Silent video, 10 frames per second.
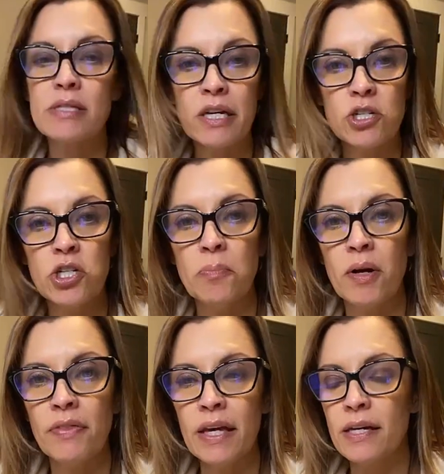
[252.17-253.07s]
they chip
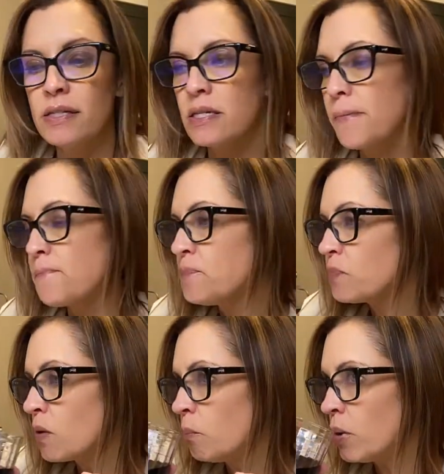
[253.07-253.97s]
on the end,
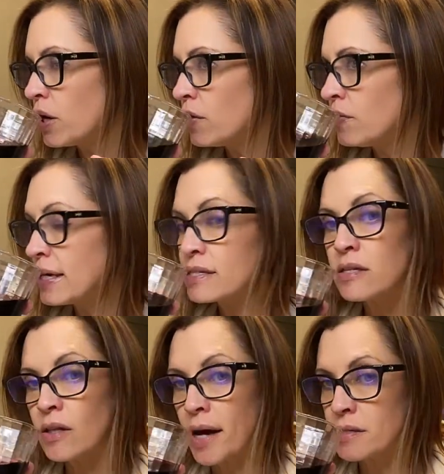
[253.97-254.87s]
but they still
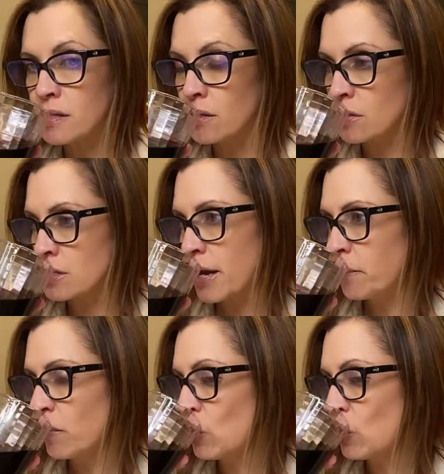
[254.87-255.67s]
last a long time.